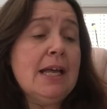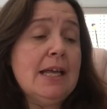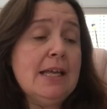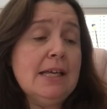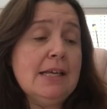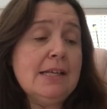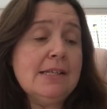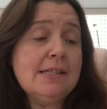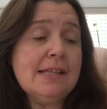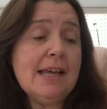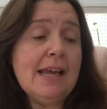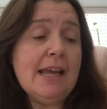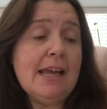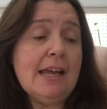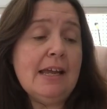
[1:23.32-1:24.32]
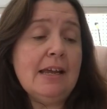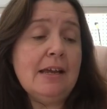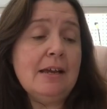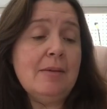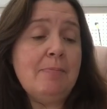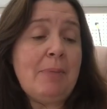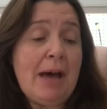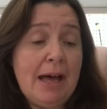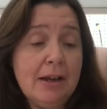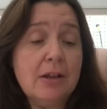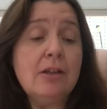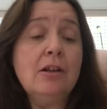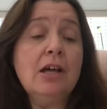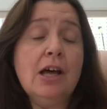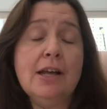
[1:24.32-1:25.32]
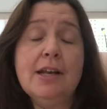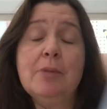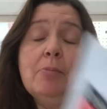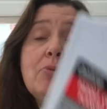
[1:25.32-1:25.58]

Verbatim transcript: is a paddle cutting